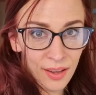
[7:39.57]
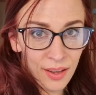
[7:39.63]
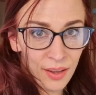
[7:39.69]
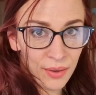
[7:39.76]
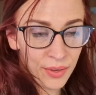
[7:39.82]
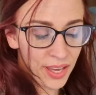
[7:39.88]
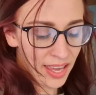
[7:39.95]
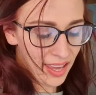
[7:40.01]

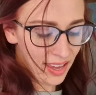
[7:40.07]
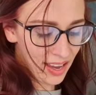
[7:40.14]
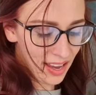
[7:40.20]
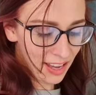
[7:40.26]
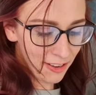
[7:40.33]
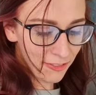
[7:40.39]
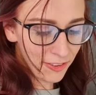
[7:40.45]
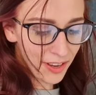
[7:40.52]
Okay,
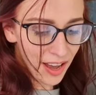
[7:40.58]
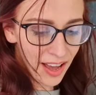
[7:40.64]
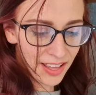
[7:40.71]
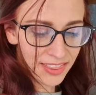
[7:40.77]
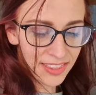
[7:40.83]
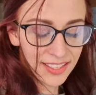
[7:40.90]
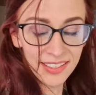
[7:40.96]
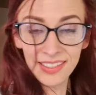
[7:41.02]
I've
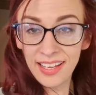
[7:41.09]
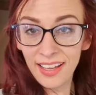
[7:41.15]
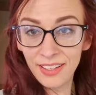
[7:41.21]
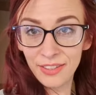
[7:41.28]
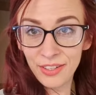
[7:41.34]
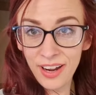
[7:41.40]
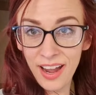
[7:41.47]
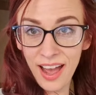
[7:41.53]
got the
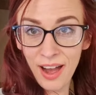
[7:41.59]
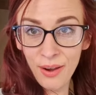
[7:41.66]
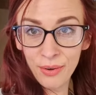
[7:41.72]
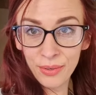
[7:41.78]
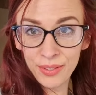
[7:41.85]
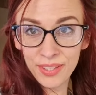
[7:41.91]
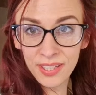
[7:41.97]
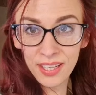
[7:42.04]
sander
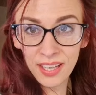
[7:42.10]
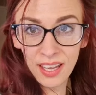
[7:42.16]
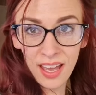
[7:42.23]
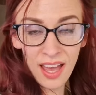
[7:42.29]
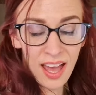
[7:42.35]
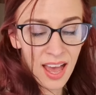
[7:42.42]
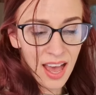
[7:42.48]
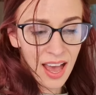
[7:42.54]
out.
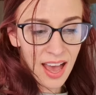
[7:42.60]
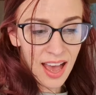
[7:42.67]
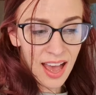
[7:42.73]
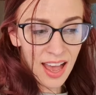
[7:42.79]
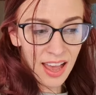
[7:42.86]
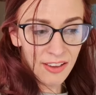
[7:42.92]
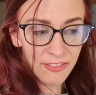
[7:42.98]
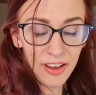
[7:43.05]

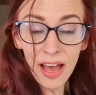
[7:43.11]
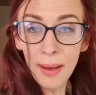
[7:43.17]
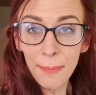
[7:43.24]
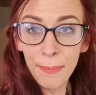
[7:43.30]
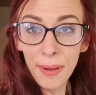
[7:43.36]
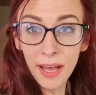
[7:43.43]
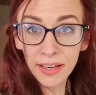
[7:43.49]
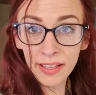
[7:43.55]
I've
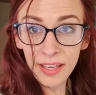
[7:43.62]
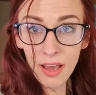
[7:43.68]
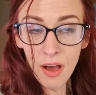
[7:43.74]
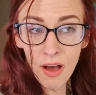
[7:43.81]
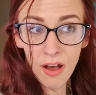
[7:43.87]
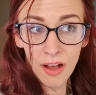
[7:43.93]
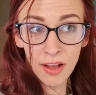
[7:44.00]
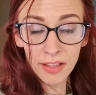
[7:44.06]
got putty
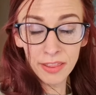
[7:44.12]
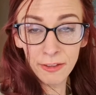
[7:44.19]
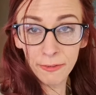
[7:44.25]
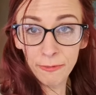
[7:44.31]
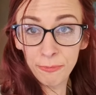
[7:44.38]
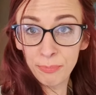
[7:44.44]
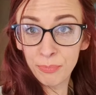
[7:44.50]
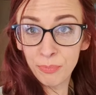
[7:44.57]
on
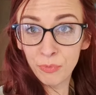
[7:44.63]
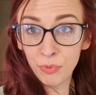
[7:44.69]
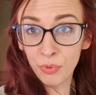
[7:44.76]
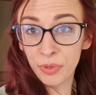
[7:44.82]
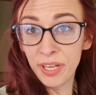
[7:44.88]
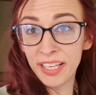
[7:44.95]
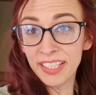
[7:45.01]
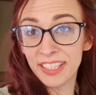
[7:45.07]
the
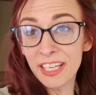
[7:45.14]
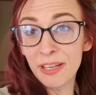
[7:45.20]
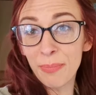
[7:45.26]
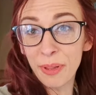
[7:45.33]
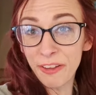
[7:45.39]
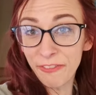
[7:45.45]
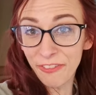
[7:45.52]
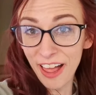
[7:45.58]

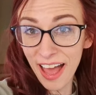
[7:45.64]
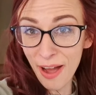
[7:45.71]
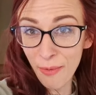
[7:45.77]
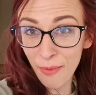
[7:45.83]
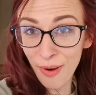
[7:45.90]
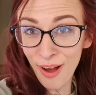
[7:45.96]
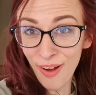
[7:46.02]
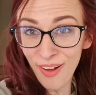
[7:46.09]
reasonably flat
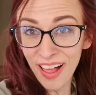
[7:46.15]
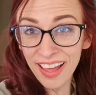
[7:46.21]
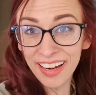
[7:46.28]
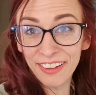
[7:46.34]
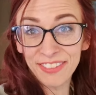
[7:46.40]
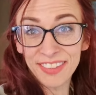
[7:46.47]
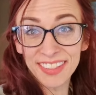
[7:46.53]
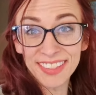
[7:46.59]
wall, and
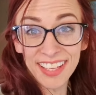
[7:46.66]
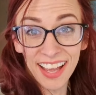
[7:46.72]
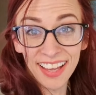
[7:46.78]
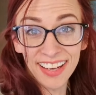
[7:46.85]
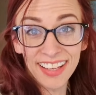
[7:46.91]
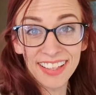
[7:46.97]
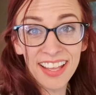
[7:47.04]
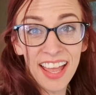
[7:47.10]
I've
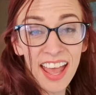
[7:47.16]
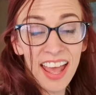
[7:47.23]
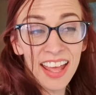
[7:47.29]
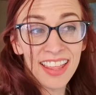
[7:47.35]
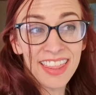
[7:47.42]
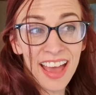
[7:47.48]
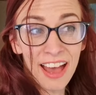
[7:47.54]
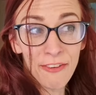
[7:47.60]
decided
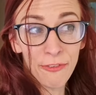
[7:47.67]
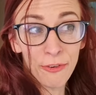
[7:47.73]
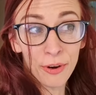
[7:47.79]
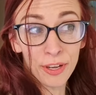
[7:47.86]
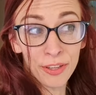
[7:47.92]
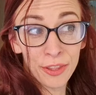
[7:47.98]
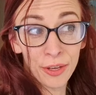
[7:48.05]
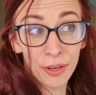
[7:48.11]
that
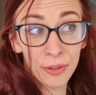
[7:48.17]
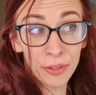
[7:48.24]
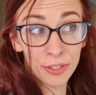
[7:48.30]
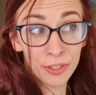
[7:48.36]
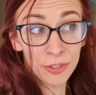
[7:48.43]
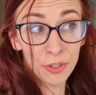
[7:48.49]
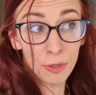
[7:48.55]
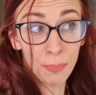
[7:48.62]
for the
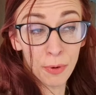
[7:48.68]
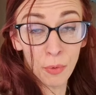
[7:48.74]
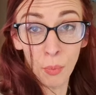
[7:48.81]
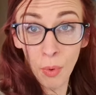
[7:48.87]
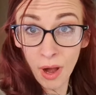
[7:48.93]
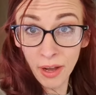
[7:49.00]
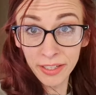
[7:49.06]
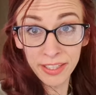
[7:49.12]
super
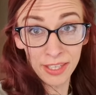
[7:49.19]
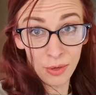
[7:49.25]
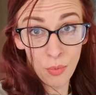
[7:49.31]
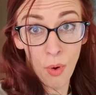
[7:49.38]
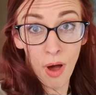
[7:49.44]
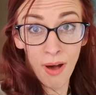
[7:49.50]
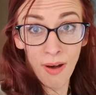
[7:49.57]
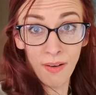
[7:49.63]
wonky
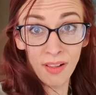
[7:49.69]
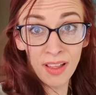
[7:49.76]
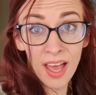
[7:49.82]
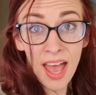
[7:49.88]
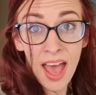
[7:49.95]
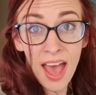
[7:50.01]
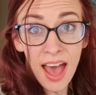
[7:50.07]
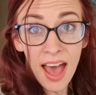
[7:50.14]
wall,
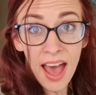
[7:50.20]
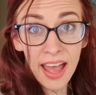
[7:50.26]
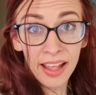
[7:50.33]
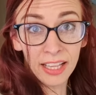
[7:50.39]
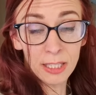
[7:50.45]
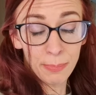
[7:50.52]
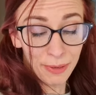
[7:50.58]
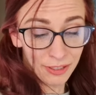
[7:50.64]

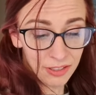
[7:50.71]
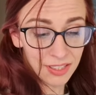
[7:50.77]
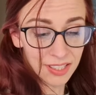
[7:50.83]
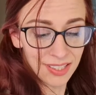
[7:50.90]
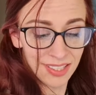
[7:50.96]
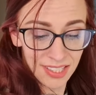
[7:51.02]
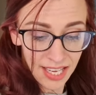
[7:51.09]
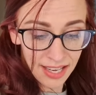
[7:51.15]
it's better to
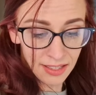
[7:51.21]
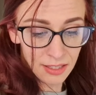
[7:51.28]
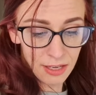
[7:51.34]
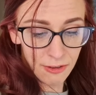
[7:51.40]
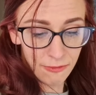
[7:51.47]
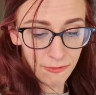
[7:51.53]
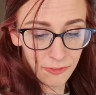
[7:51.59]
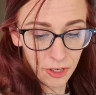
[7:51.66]
sand
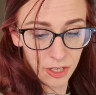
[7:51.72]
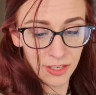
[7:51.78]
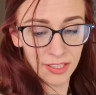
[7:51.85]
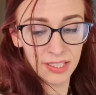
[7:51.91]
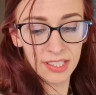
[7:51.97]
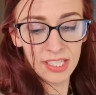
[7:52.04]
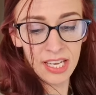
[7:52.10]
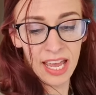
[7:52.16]
it
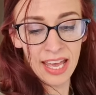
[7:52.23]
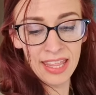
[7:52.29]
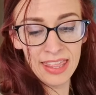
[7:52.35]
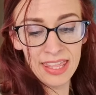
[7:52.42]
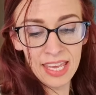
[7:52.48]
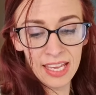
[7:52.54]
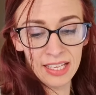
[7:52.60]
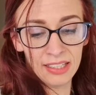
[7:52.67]
first and
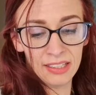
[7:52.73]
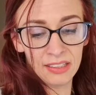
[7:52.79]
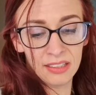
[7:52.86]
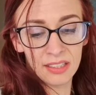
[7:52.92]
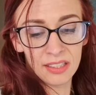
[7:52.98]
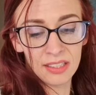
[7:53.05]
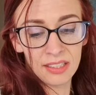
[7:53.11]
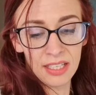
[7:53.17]
then
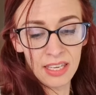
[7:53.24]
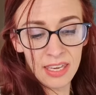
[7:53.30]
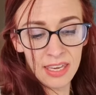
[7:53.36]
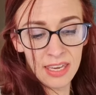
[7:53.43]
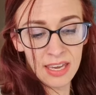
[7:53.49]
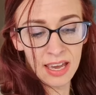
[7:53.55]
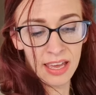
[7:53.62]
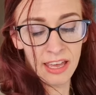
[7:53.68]

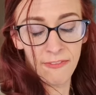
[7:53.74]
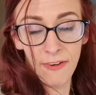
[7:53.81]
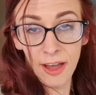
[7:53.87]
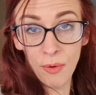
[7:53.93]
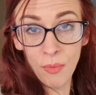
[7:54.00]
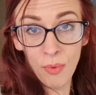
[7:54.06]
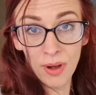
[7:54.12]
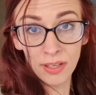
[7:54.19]
see if I
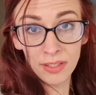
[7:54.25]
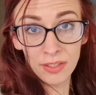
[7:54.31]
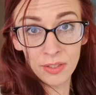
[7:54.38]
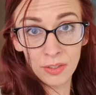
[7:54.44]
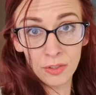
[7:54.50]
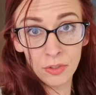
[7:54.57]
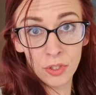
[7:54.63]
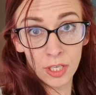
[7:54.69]
want
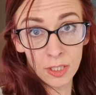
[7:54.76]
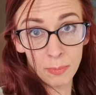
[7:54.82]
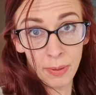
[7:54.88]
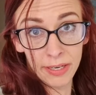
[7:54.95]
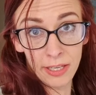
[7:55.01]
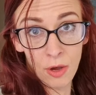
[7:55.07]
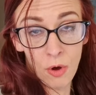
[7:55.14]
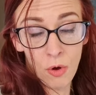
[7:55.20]
to just
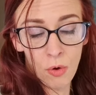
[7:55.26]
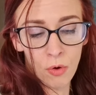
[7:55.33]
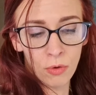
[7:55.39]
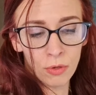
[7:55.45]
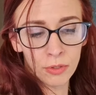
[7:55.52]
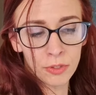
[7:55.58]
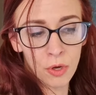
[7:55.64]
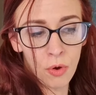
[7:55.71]
putty
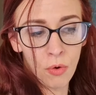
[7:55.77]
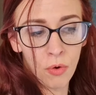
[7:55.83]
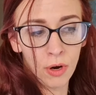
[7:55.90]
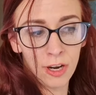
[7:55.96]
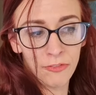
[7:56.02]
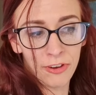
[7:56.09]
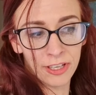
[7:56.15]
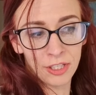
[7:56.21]
holes
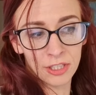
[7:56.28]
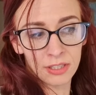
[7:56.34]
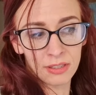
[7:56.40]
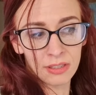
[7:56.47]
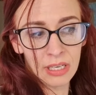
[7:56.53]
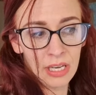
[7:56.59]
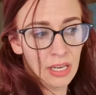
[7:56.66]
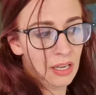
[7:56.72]
or if I
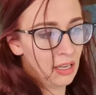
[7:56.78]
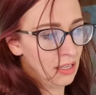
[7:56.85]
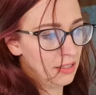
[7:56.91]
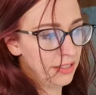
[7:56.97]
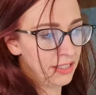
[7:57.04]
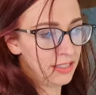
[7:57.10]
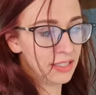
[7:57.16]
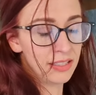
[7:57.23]
just
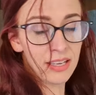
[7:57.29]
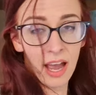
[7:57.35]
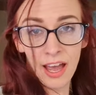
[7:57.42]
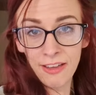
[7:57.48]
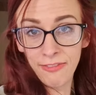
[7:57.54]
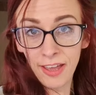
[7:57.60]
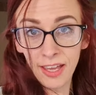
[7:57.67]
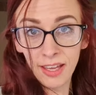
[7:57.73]
need to
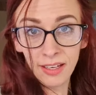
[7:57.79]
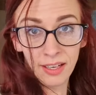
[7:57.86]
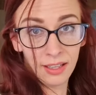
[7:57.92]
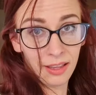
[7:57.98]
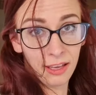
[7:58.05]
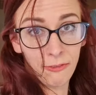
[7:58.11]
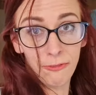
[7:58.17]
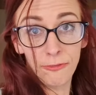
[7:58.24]
dive in
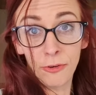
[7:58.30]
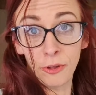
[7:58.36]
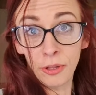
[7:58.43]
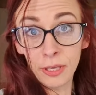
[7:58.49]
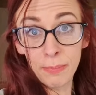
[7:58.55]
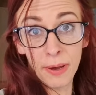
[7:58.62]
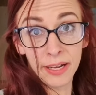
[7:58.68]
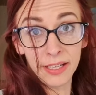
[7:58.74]
and like
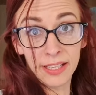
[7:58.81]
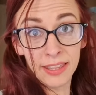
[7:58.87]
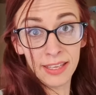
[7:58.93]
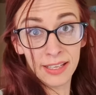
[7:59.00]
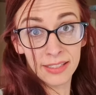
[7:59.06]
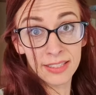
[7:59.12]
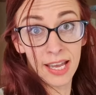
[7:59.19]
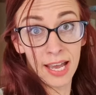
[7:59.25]
fully putty
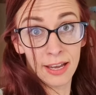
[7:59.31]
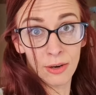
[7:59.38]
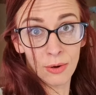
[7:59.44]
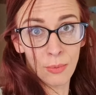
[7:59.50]
the entire